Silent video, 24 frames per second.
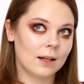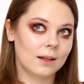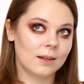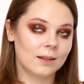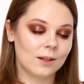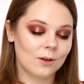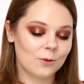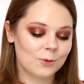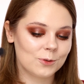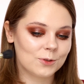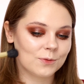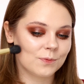
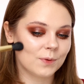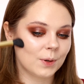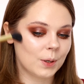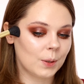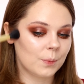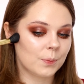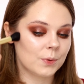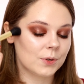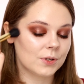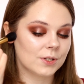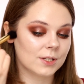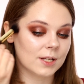allows
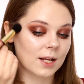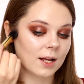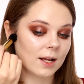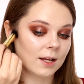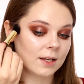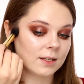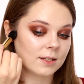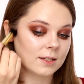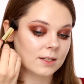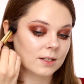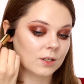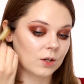very
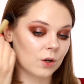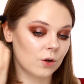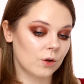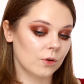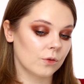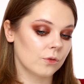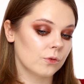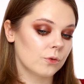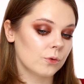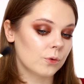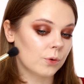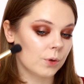precise
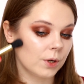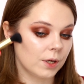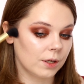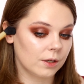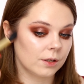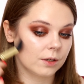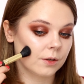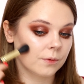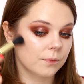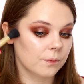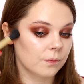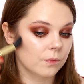
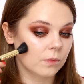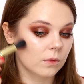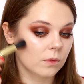contouring,